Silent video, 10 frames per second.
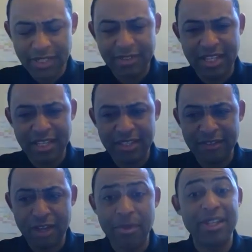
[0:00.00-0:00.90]
saying in
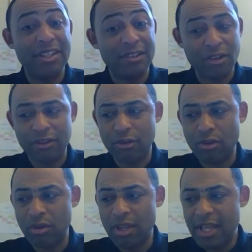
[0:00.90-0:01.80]
his
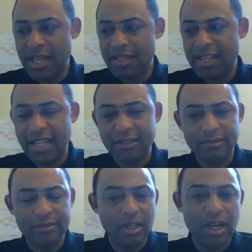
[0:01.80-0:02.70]
article, that
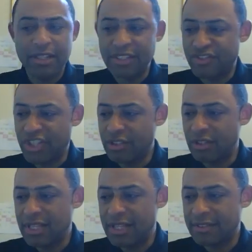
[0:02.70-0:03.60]
God is
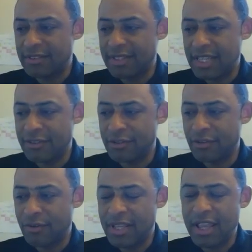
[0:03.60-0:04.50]
genderless, and
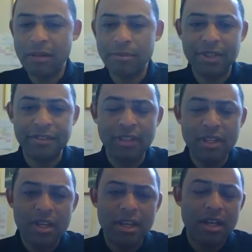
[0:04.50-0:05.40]
it helps us
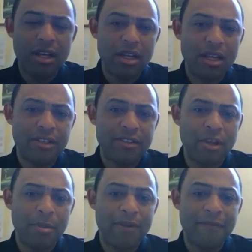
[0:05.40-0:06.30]

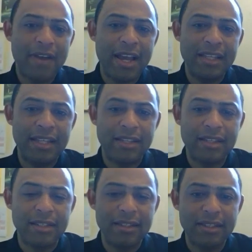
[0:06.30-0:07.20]
stop
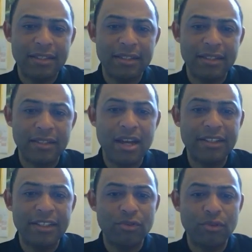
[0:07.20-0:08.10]
confining
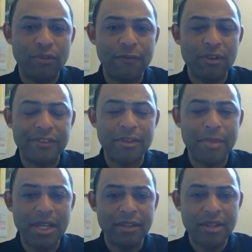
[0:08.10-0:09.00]
God into a false
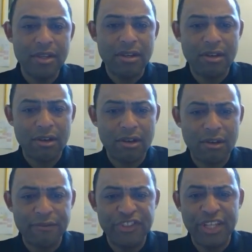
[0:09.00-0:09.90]
debate
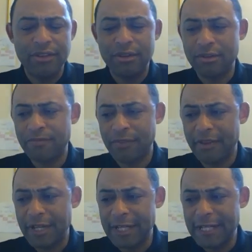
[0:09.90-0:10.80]
of gender.
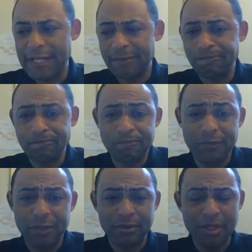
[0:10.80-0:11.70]

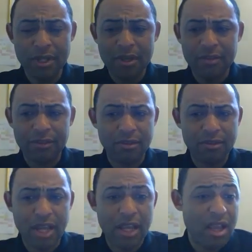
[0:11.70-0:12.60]
You know,
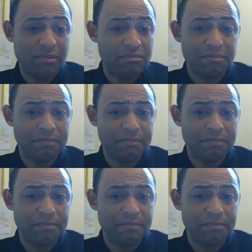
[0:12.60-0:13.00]
so I